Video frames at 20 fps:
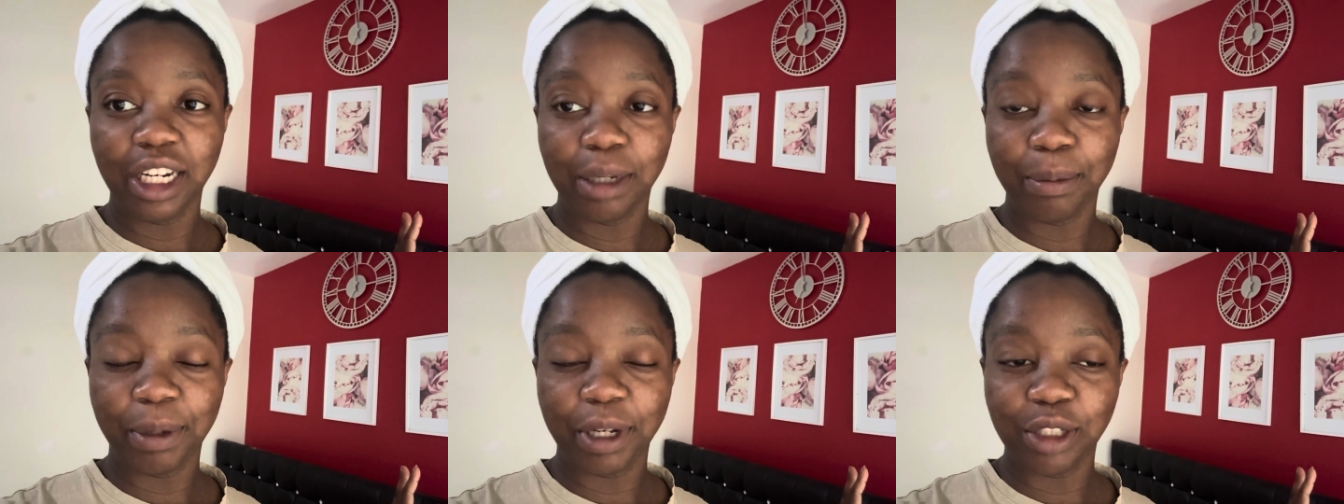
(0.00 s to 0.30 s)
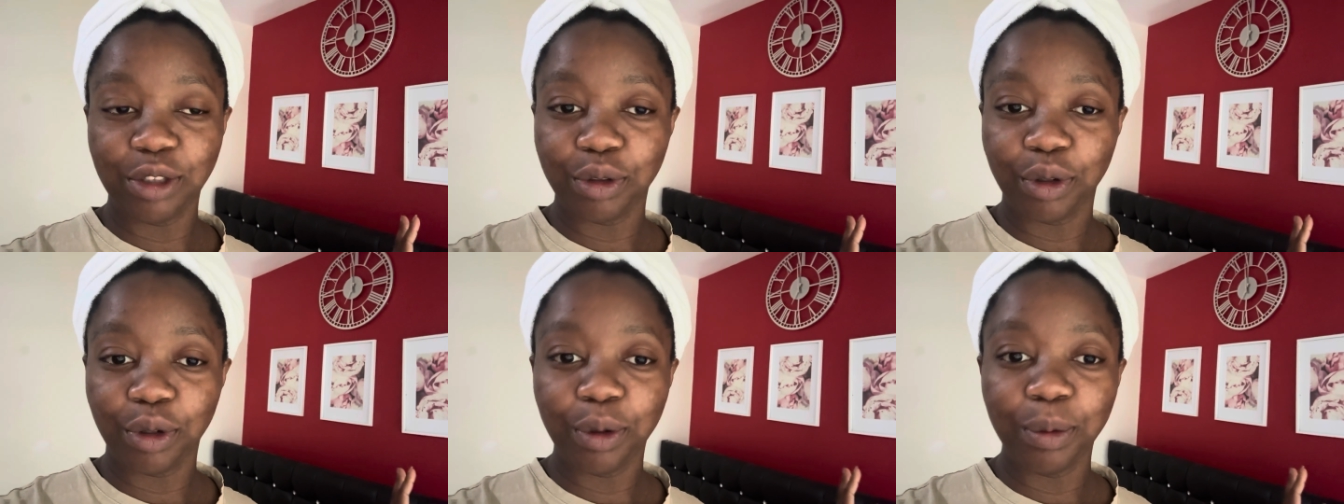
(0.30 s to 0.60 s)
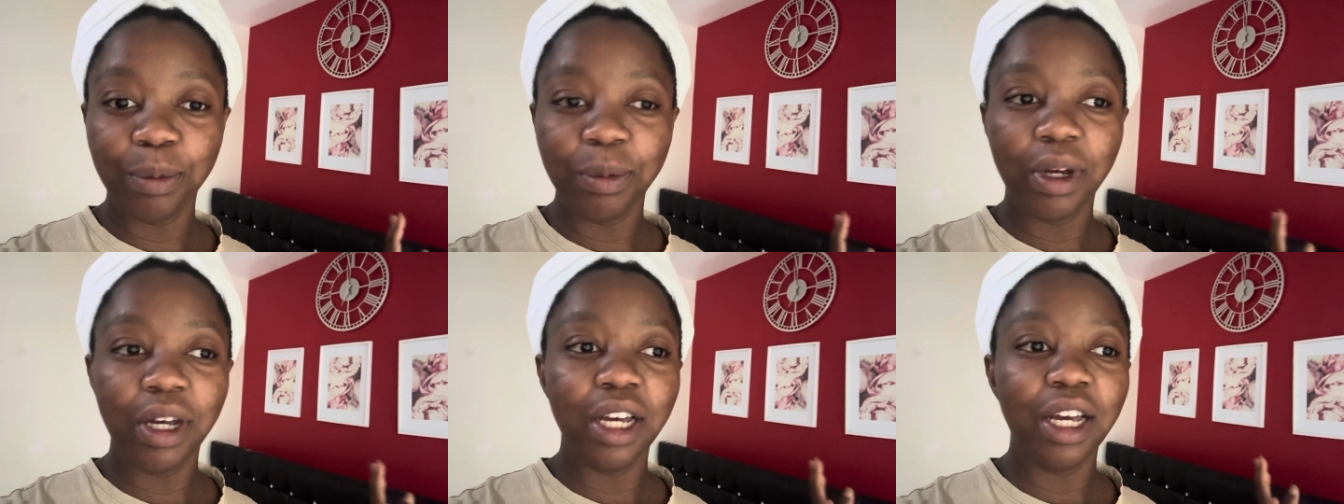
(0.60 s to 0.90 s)
the
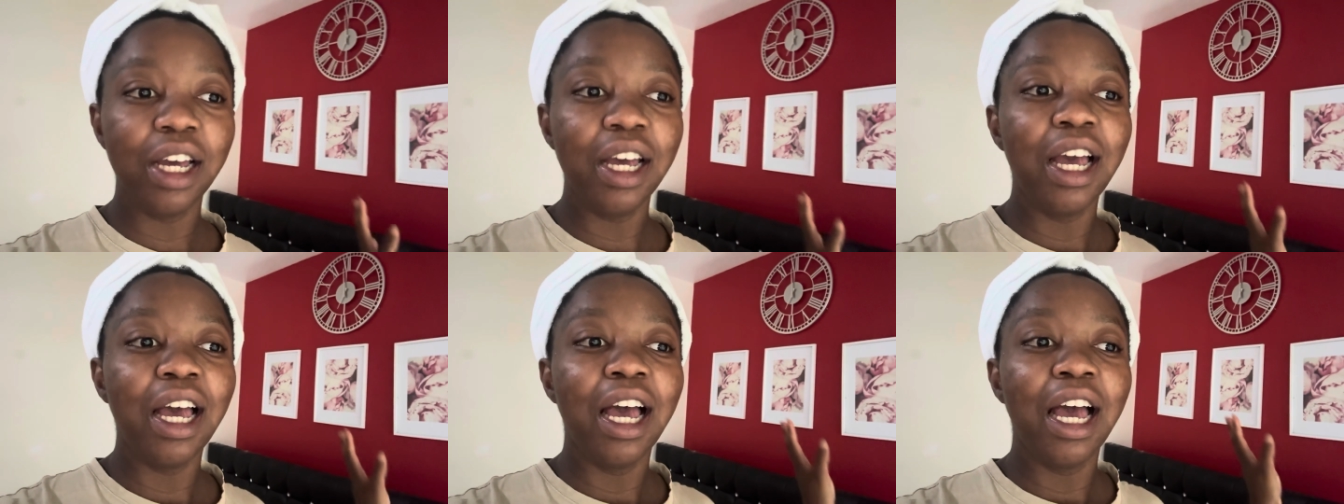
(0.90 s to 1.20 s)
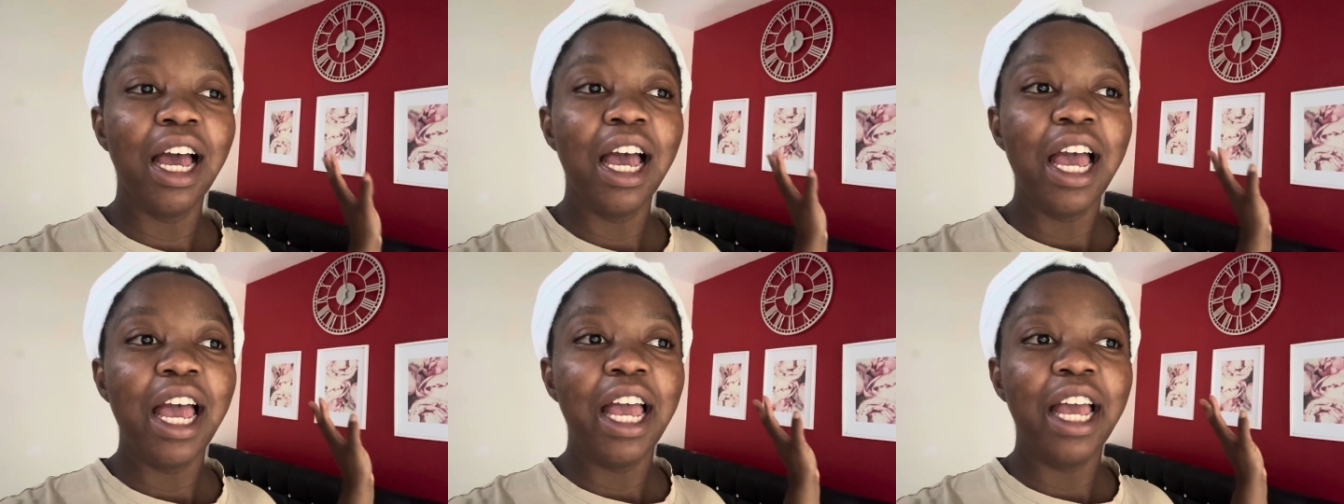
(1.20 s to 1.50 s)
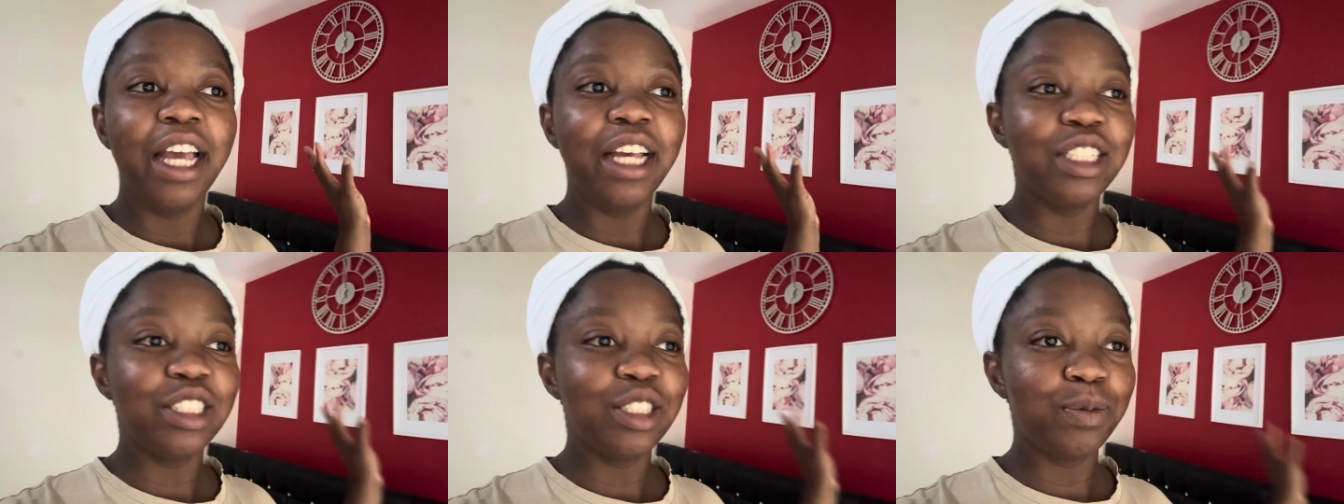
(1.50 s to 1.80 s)
bedroom.
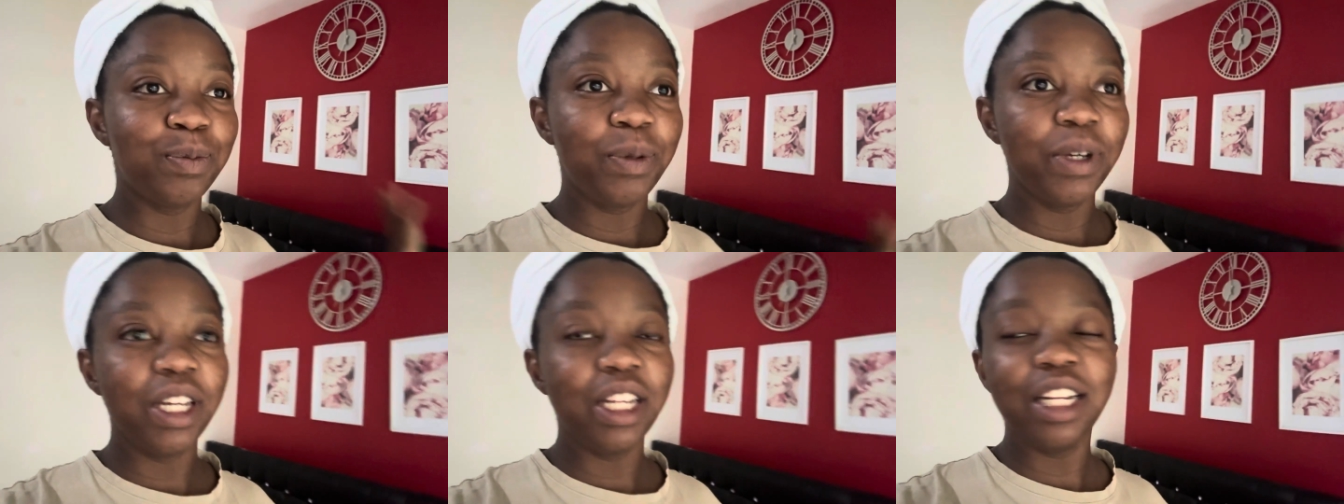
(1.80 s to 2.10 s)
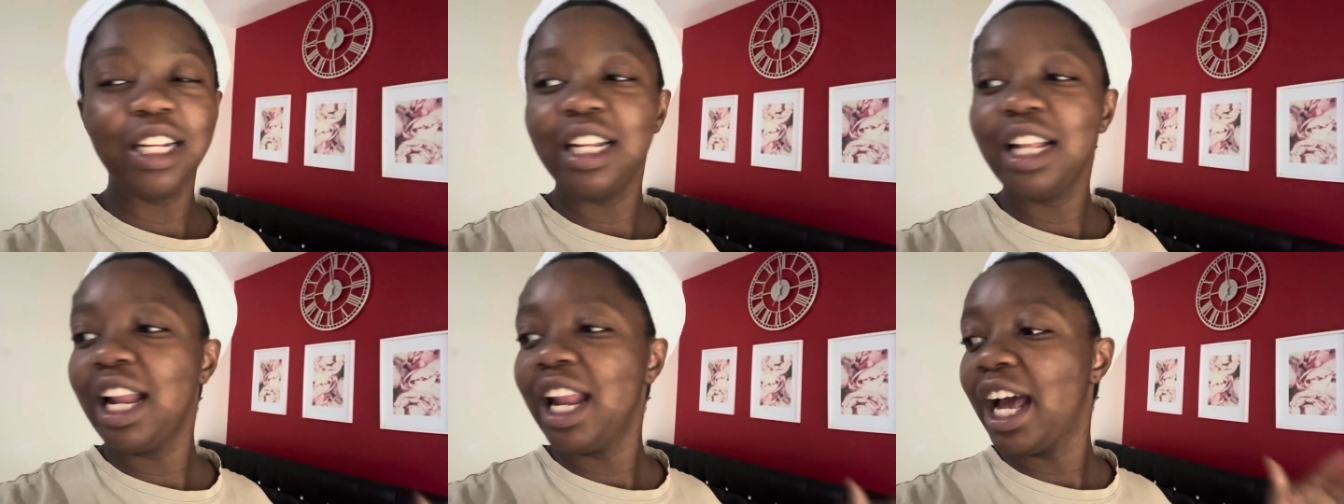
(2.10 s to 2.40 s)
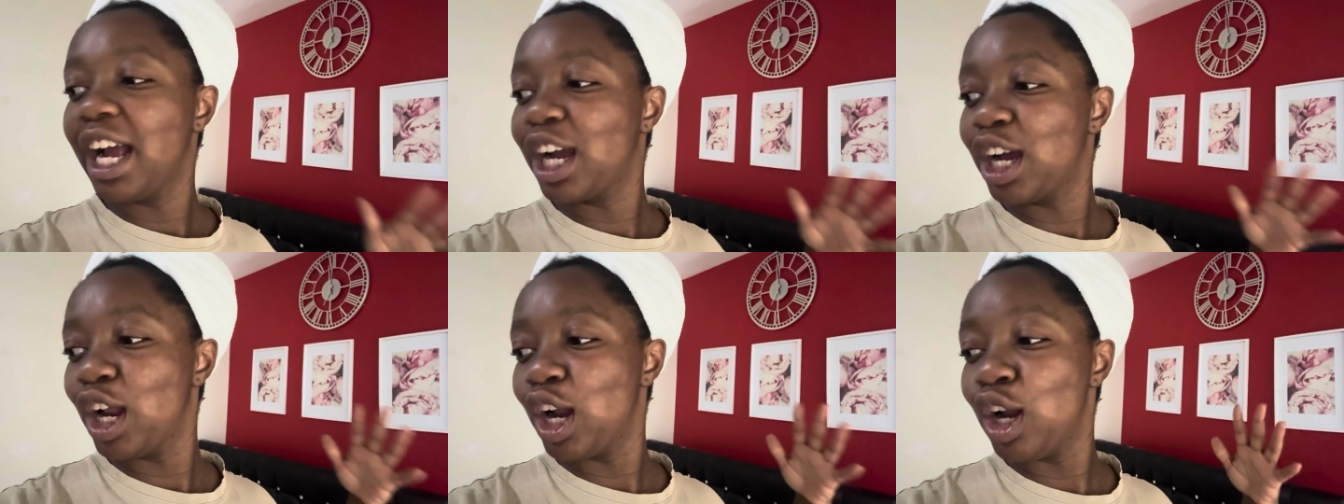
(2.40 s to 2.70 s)
It's been
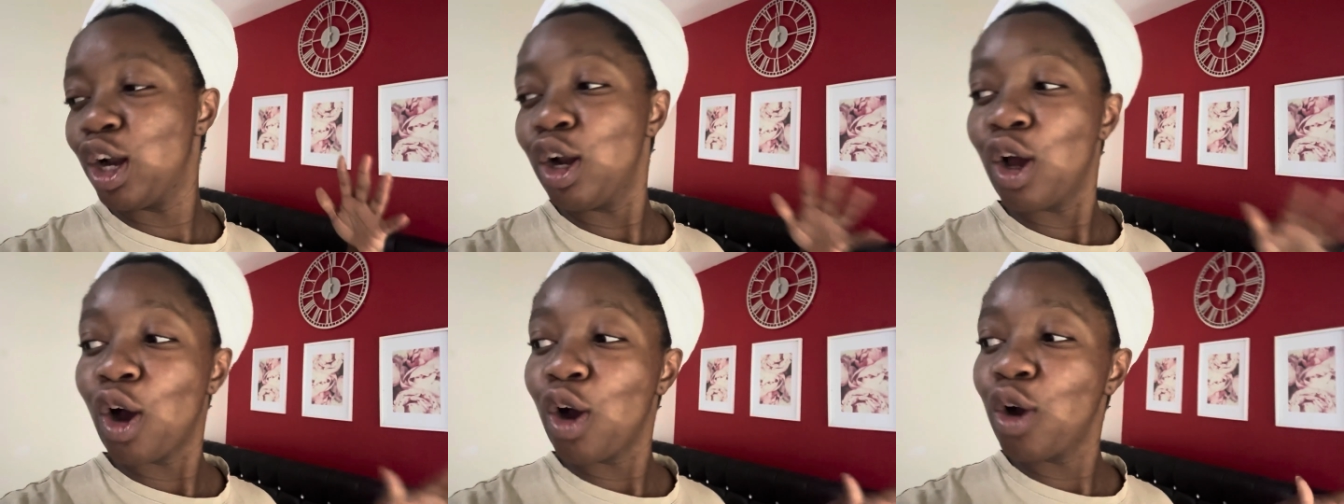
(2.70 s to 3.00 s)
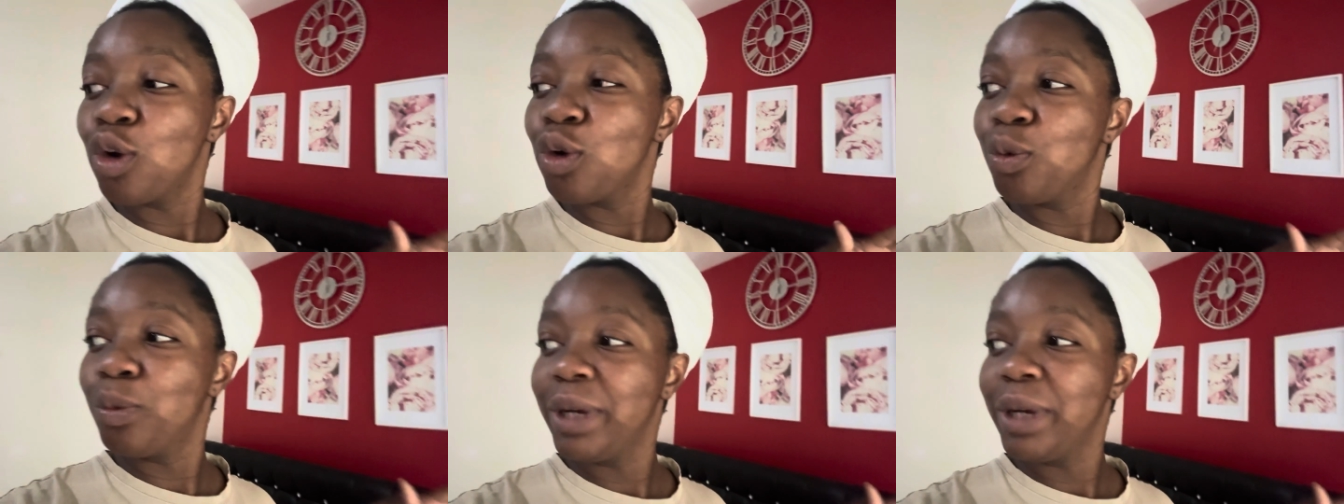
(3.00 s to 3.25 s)
like a long